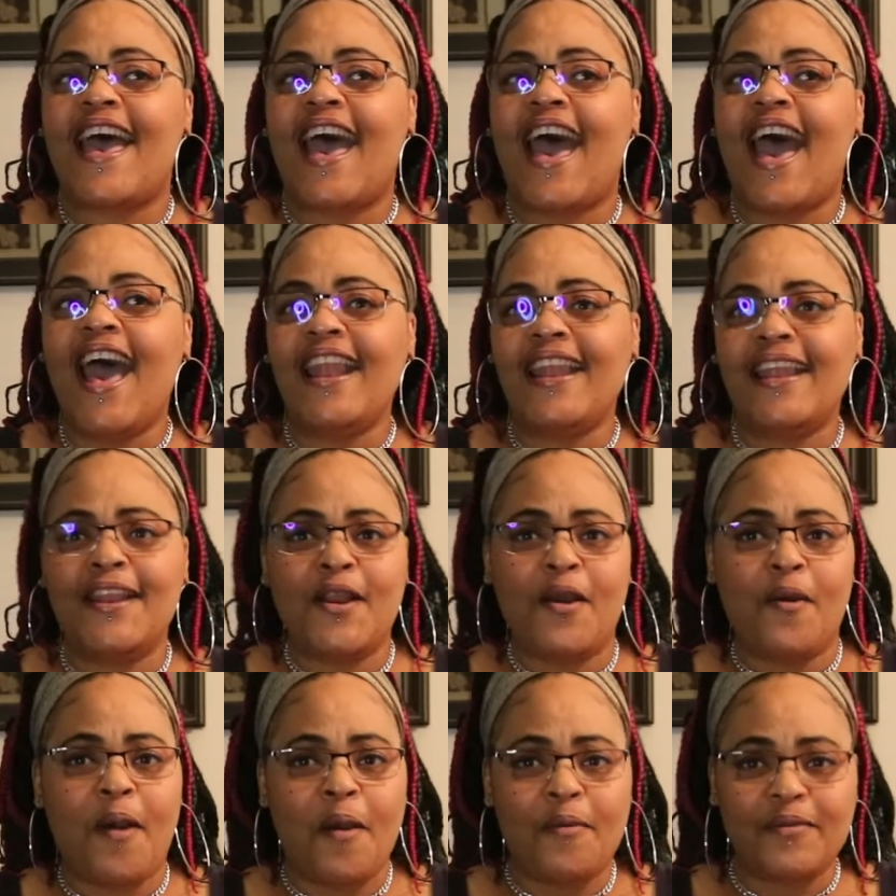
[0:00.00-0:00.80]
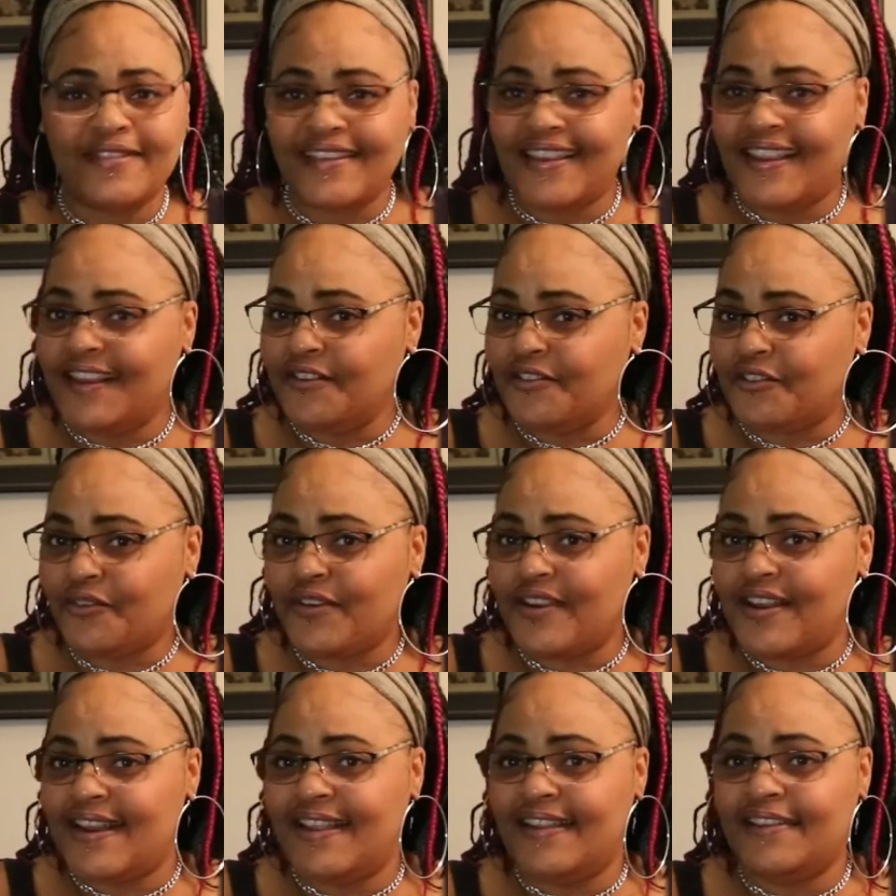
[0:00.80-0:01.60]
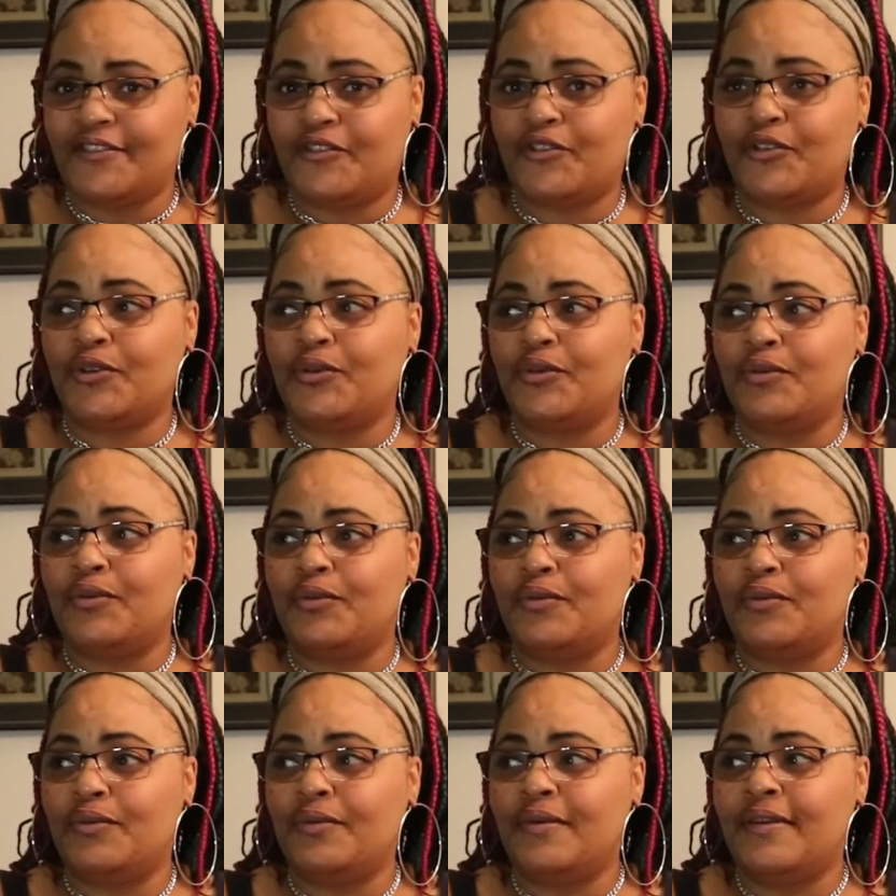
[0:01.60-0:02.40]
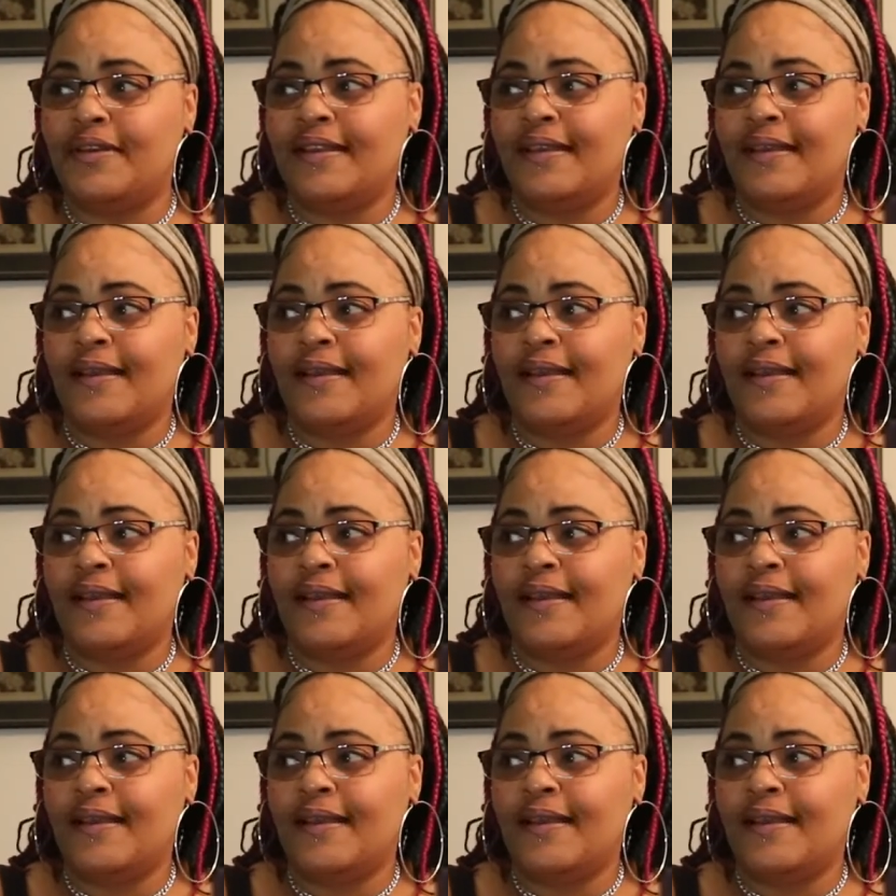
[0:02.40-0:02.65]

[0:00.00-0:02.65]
I didn't know I was entering into